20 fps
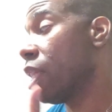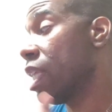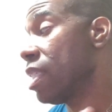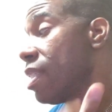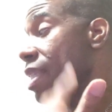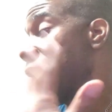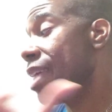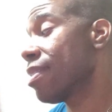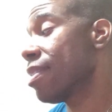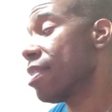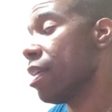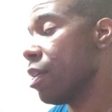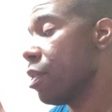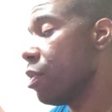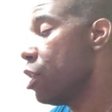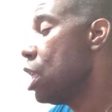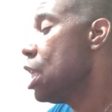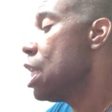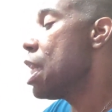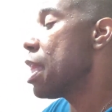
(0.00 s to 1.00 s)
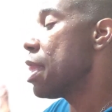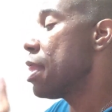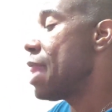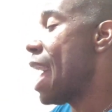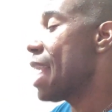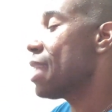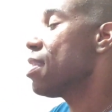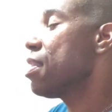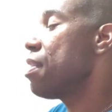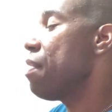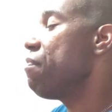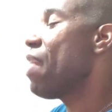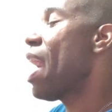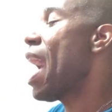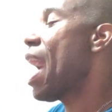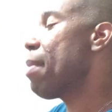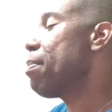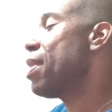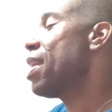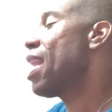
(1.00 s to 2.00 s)
At least that's the, that's the
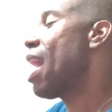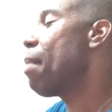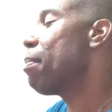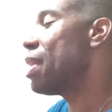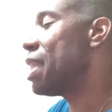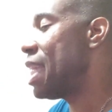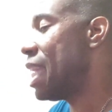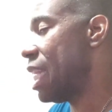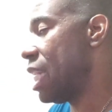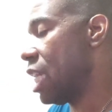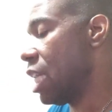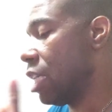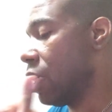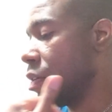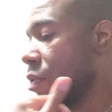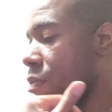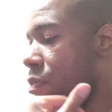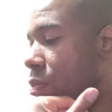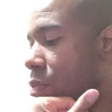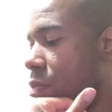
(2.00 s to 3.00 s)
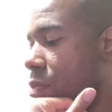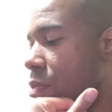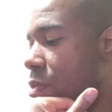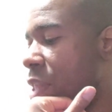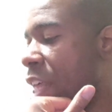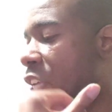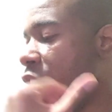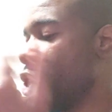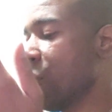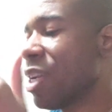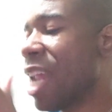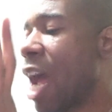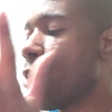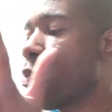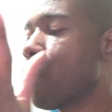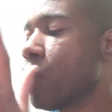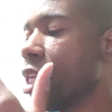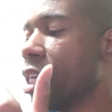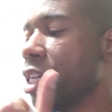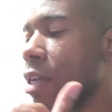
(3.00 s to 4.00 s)
vibe that I'm getting that you're
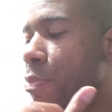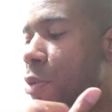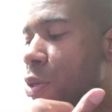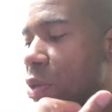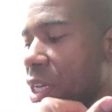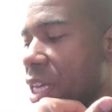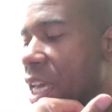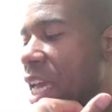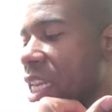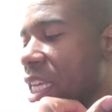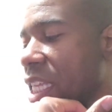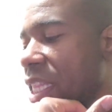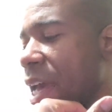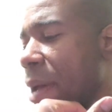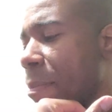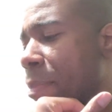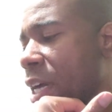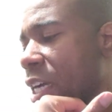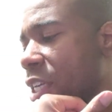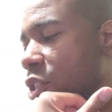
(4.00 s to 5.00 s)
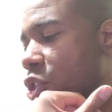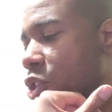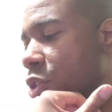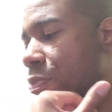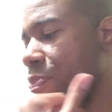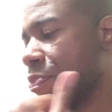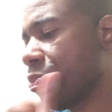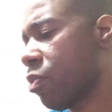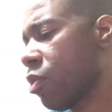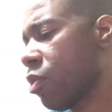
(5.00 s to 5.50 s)
not really communicating that much.